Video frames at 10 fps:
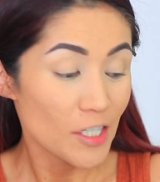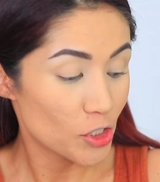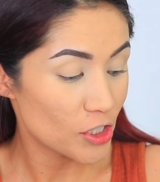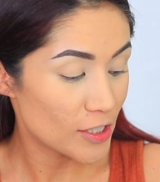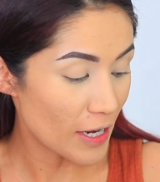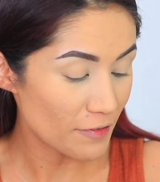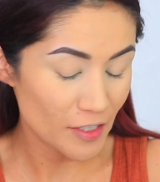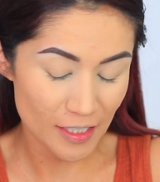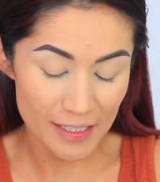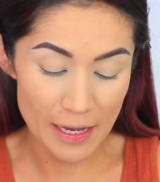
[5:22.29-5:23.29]
She's
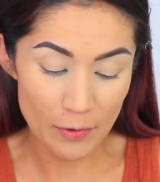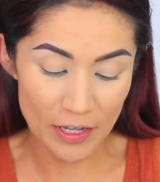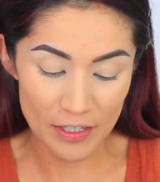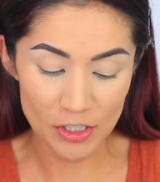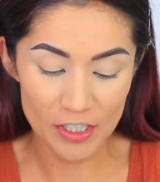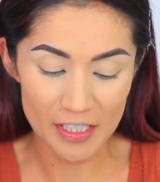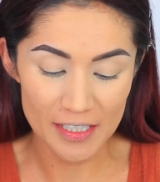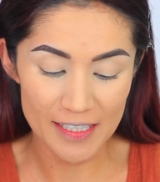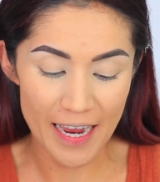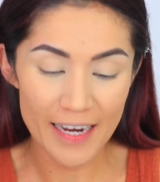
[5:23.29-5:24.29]
definitely gonna say what I think she's
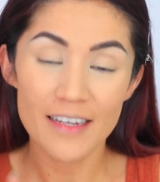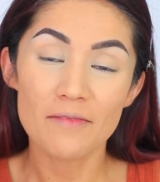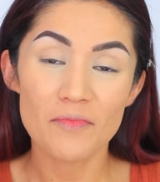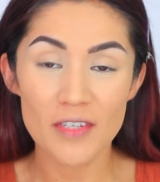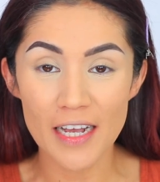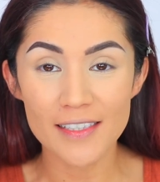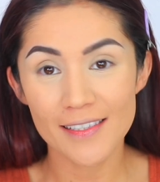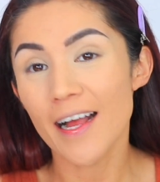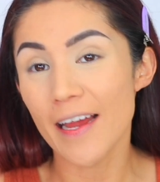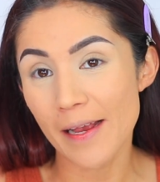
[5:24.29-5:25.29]
gonna say. Yes,
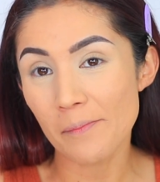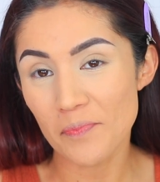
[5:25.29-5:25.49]
I am.